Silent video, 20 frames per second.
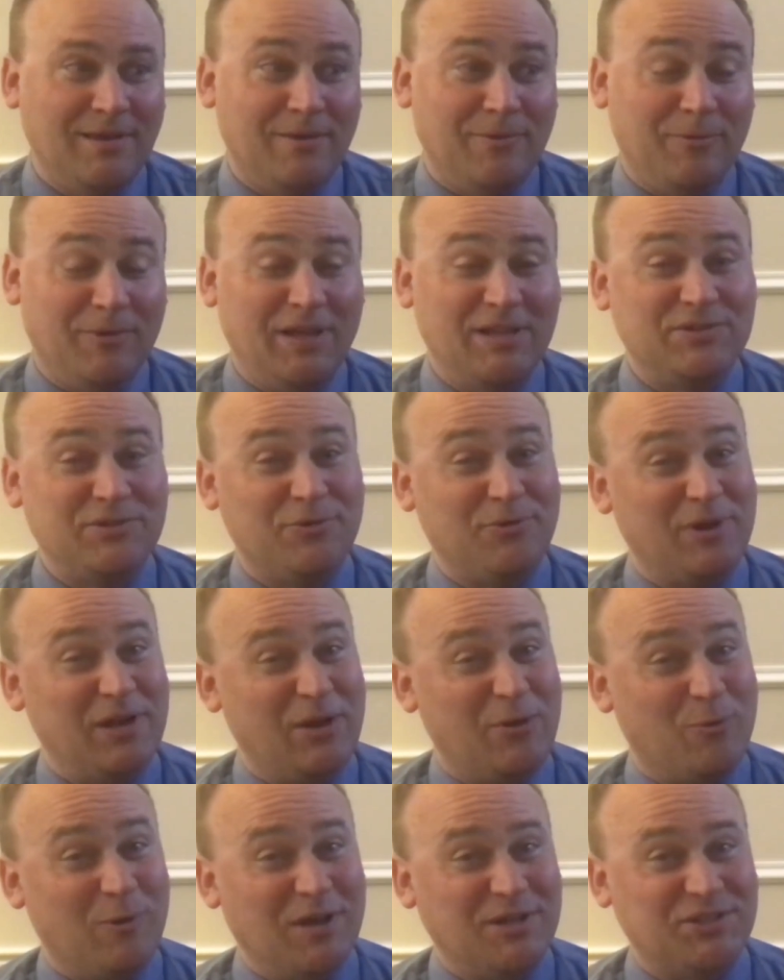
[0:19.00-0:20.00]
Well, that's a
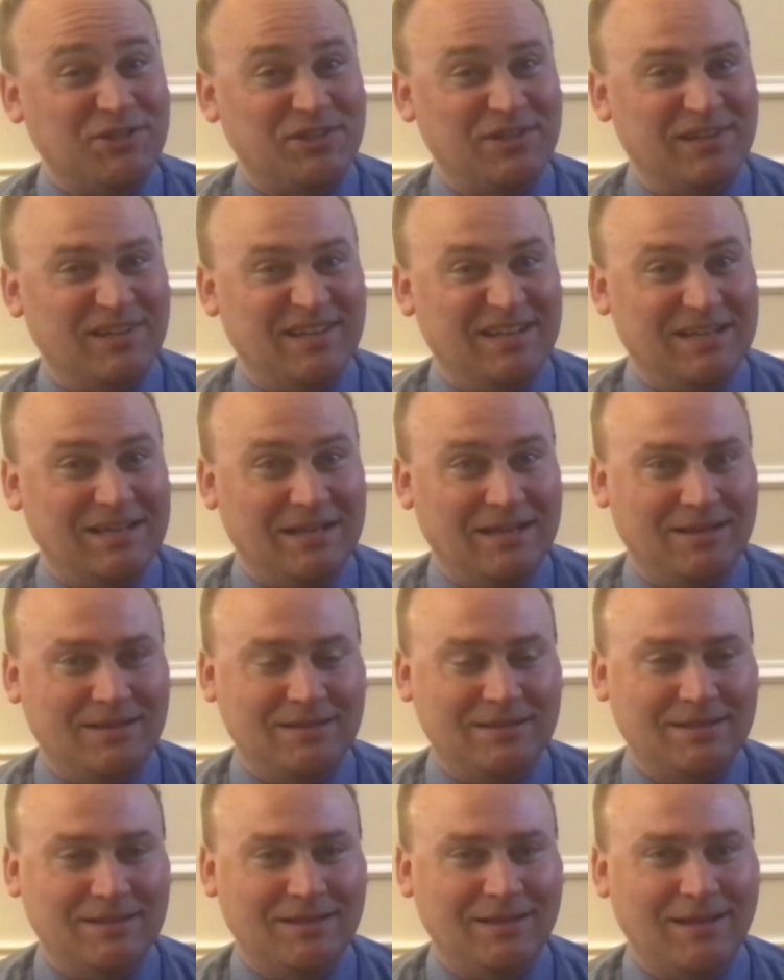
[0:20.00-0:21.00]
great question.
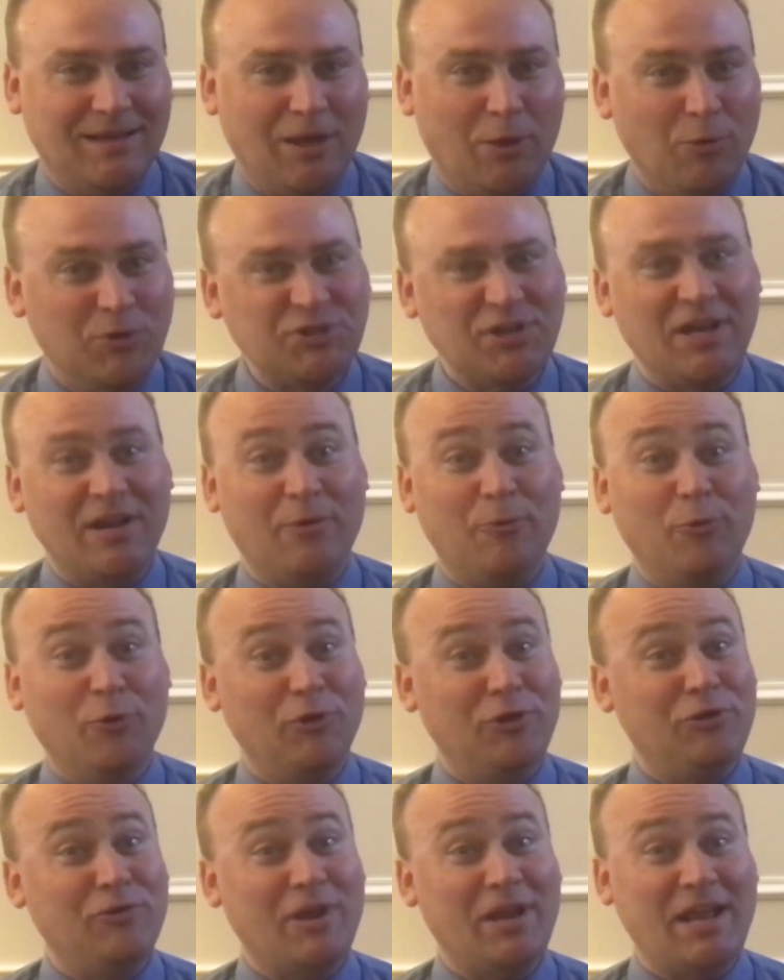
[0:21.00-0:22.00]
I wish I had a
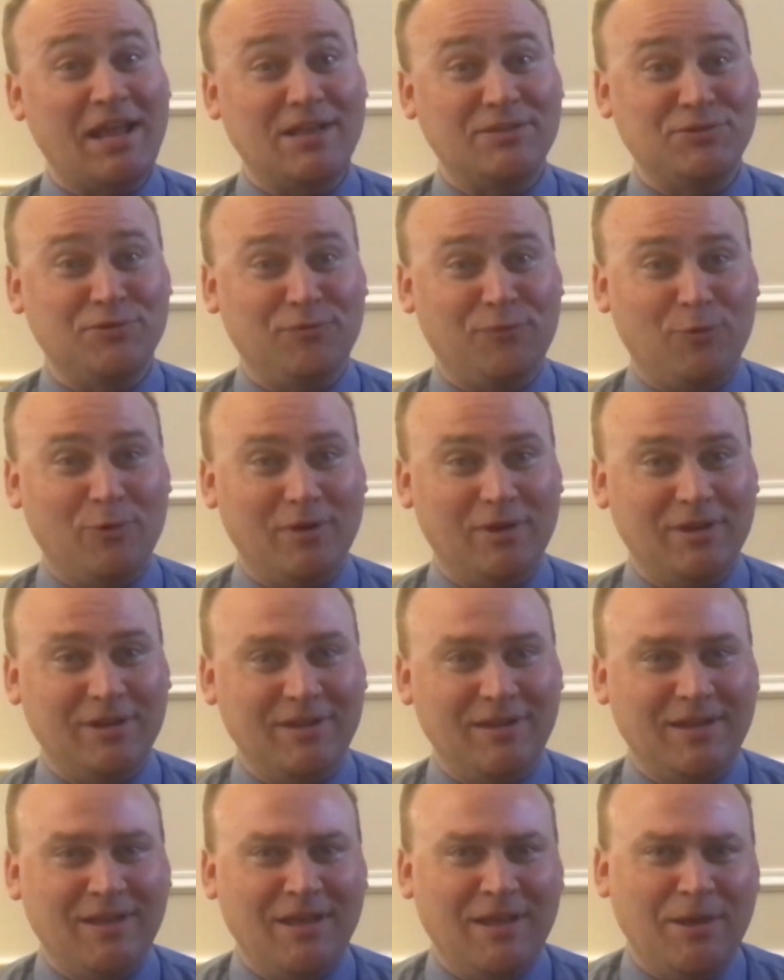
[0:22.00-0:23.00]
really great answer for it,
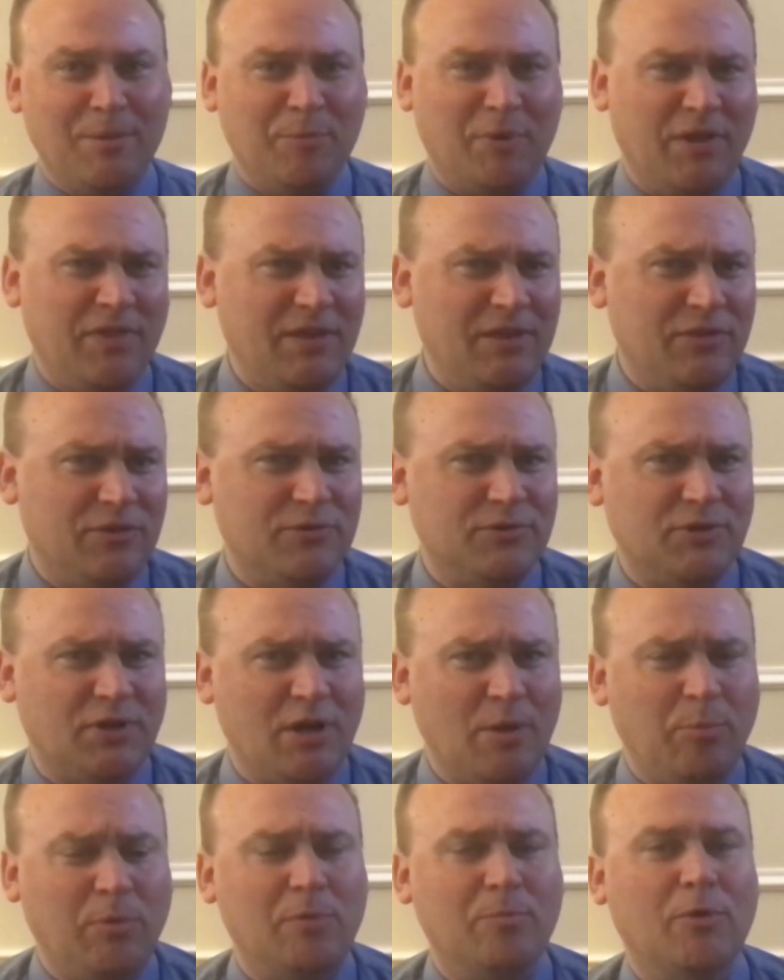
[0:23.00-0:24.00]
but I think there's a
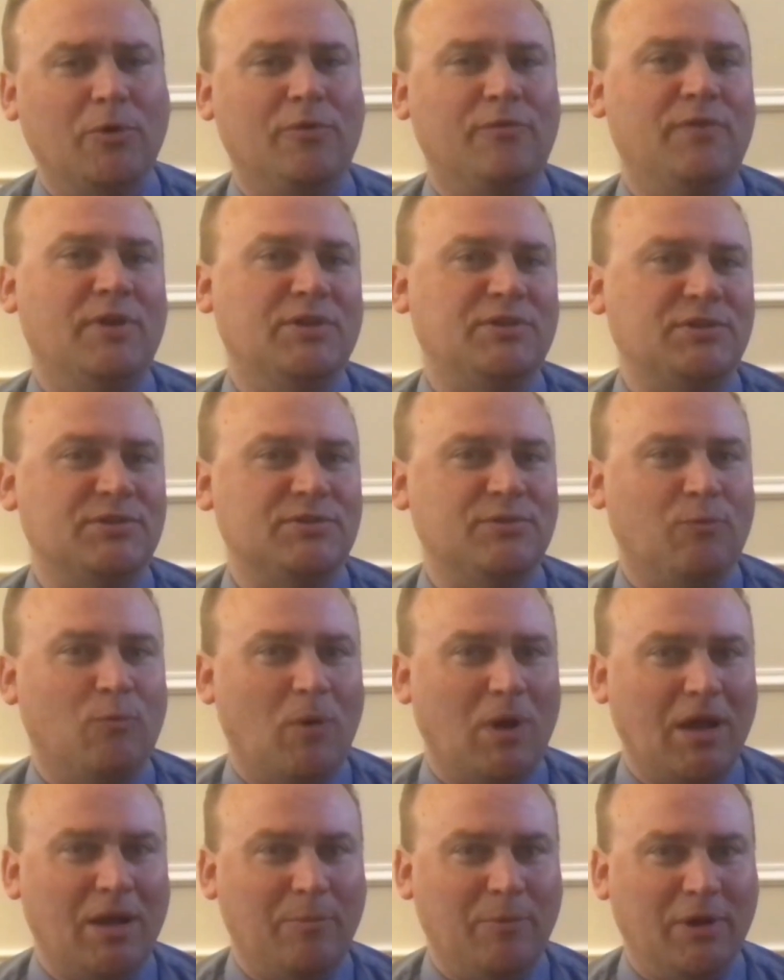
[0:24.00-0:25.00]
couple of motivations of
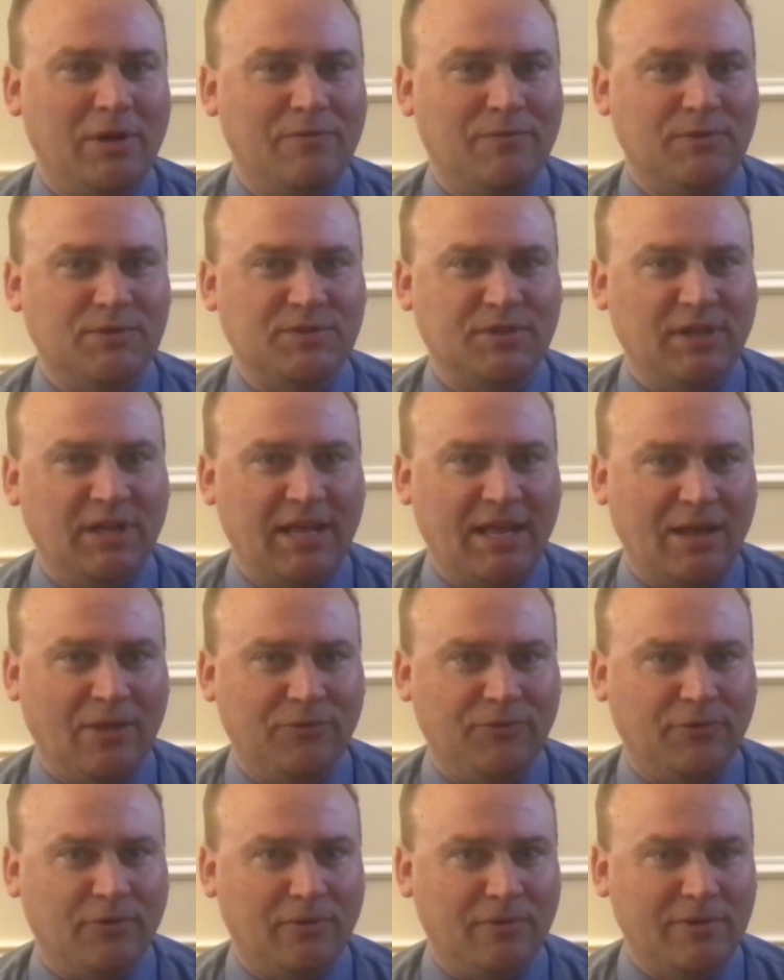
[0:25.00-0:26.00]
why I'm running for City
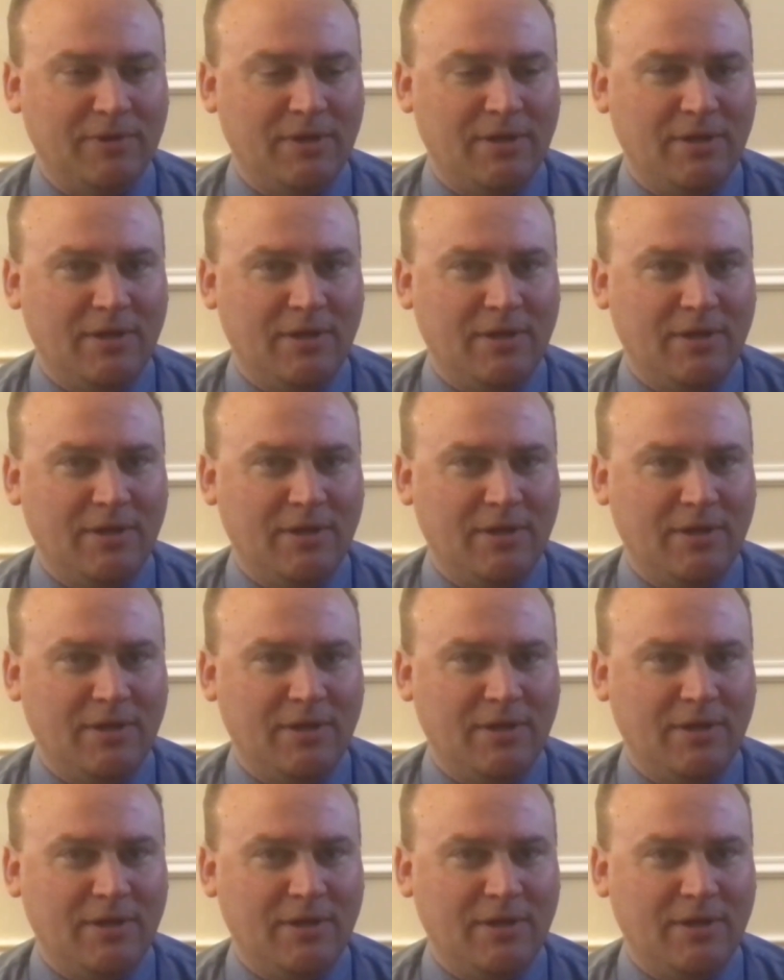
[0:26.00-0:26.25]
Council.